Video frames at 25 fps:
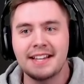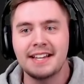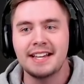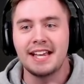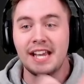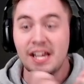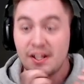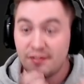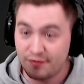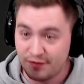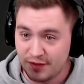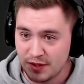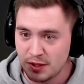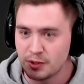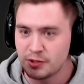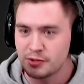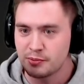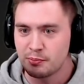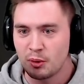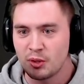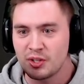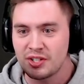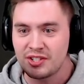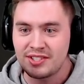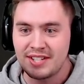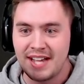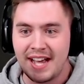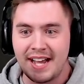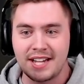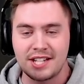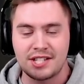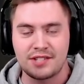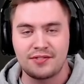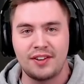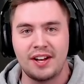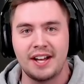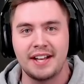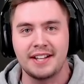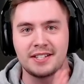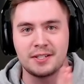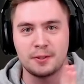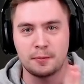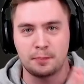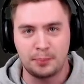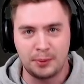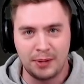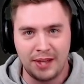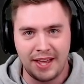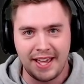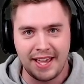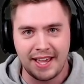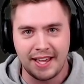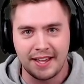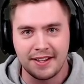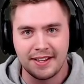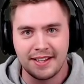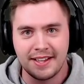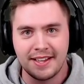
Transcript: It feels more satisfying to play.